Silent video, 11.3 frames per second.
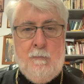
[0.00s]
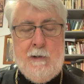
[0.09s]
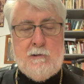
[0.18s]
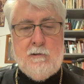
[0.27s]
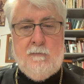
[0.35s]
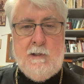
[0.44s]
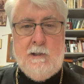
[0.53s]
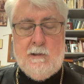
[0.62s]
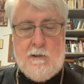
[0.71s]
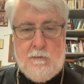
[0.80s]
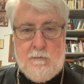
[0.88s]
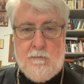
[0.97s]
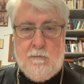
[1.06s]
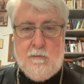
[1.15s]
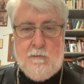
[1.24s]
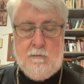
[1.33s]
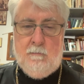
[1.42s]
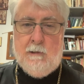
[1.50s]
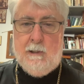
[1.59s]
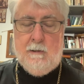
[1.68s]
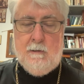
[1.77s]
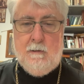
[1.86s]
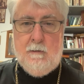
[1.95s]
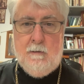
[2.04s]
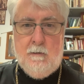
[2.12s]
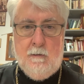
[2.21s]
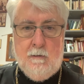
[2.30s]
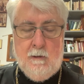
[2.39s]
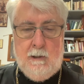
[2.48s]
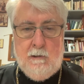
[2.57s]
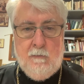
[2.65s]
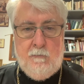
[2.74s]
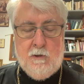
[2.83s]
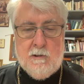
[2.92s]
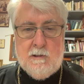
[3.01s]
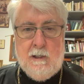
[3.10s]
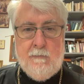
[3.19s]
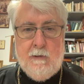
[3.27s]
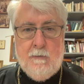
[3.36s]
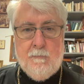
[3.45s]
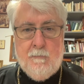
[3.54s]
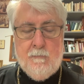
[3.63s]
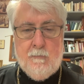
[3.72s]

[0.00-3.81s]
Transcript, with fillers: the picture of Tito, right? The leader of Yugoslavia.